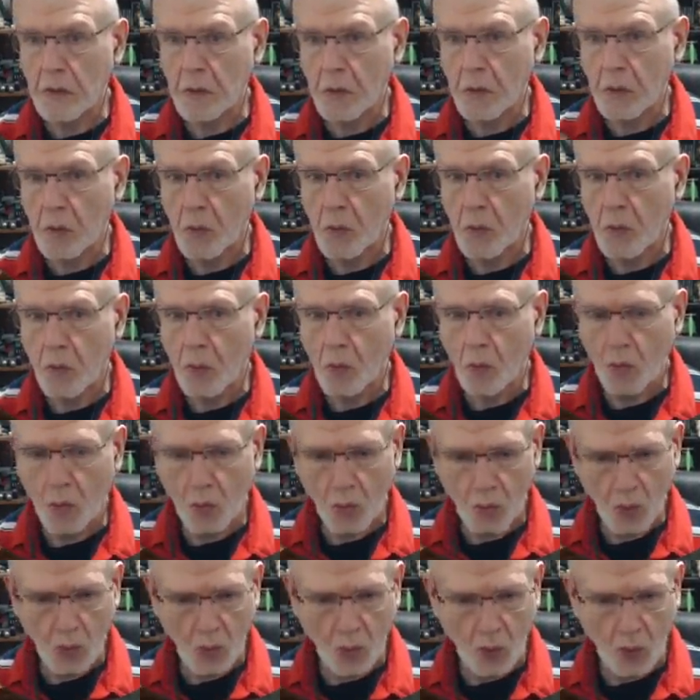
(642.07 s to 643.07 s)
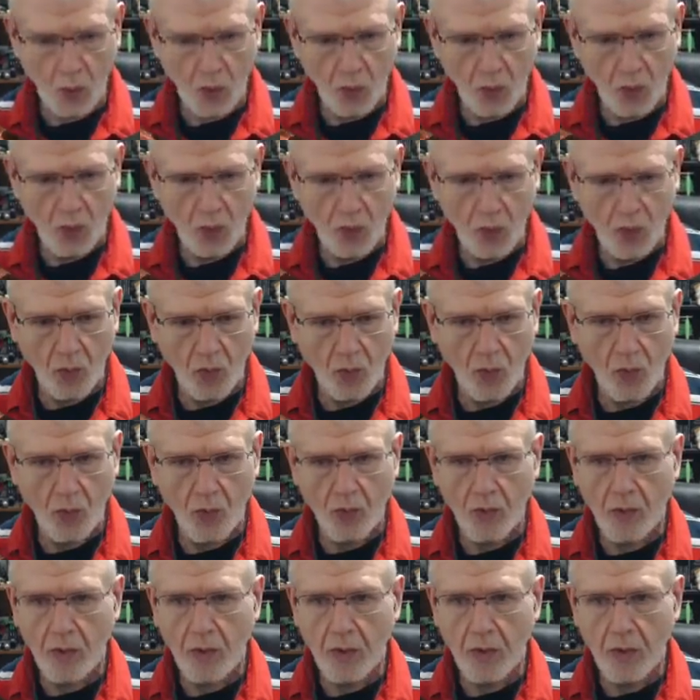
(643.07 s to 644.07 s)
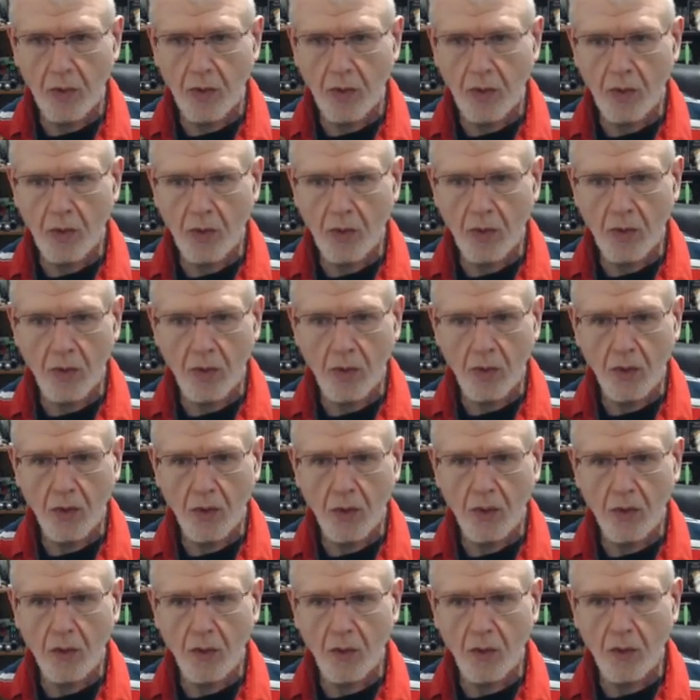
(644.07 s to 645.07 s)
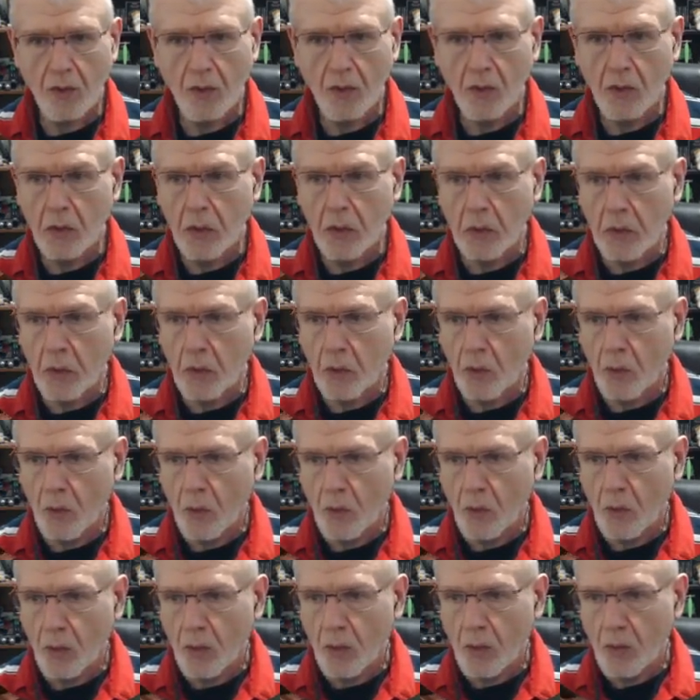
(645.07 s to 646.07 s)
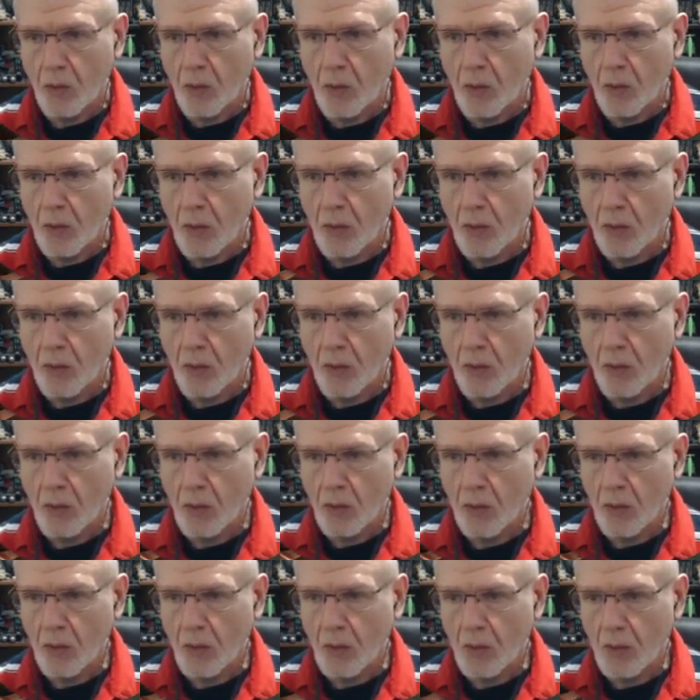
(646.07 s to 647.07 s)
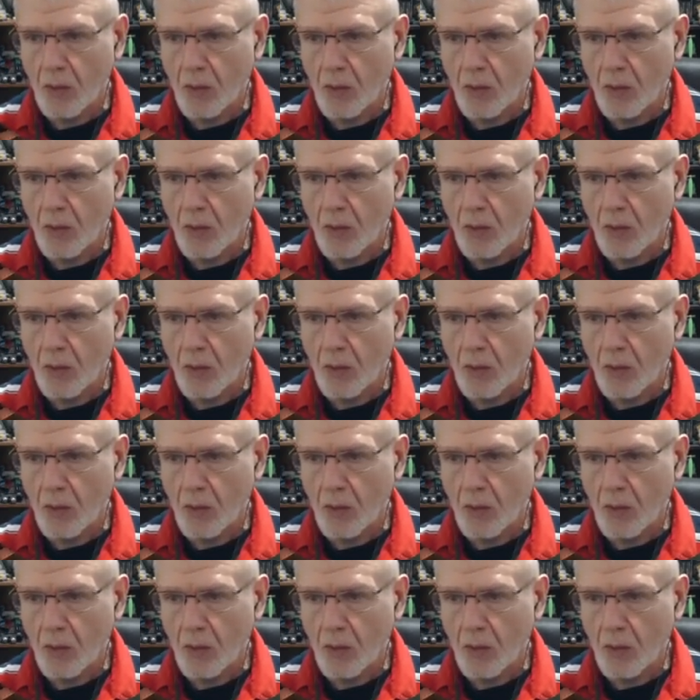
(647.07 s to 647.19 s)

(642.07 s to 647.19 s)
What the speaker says: Nothing is said.